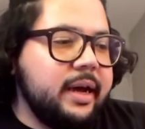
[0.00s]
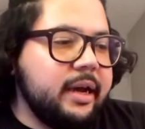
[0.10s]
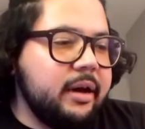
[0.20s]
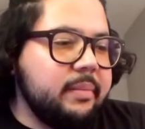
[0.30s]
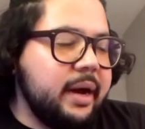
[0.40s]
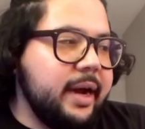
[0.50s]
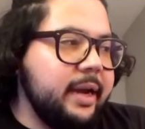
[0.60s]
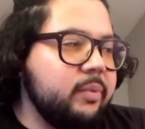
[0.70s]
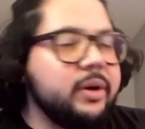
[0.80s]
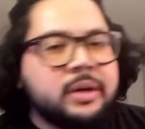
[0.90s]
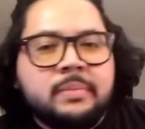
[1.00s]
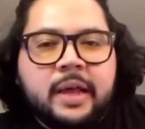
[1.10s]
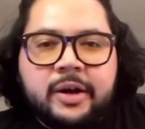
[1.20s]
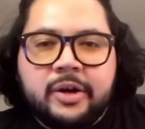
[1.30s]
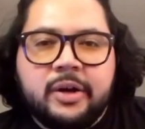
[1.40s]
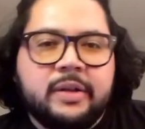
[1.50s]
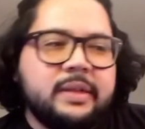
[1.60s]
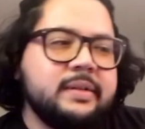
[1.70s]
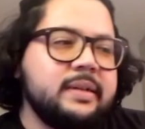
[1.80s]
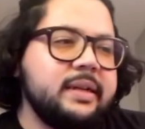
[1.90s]
got my welcome letter and
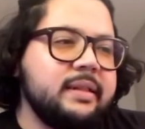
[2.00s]
things like